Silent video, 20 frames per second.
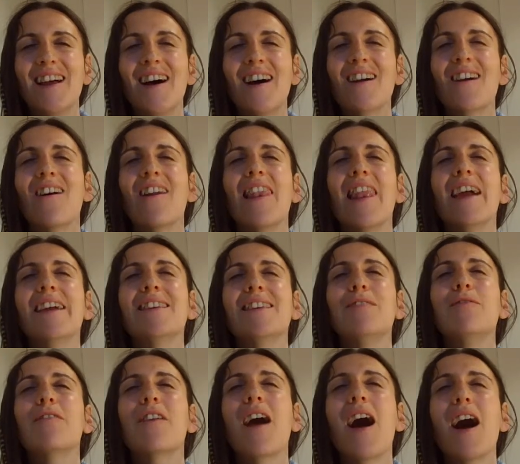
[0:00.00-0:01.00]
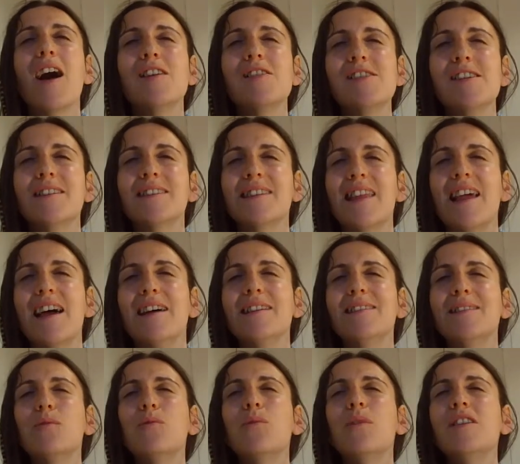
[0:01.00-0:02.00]
a collective
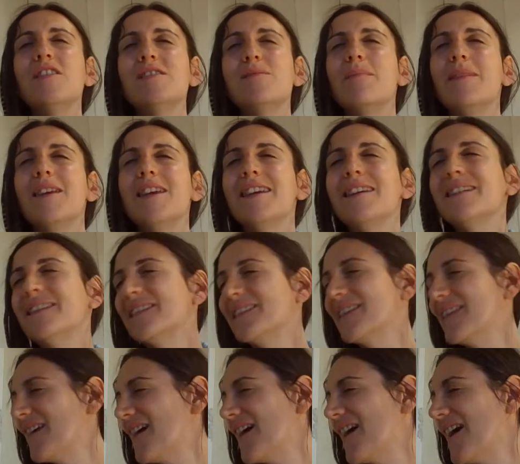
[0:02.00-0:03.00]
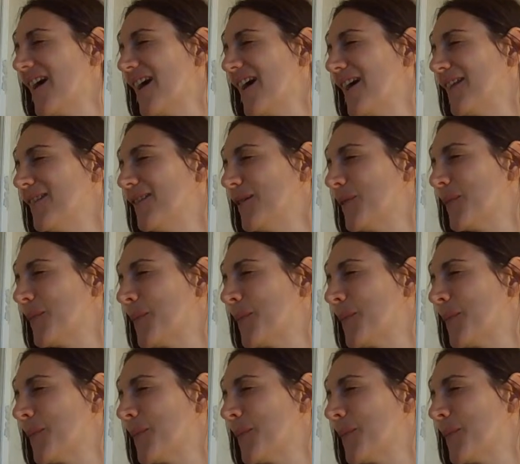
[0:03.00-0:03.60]
consciousness, which means that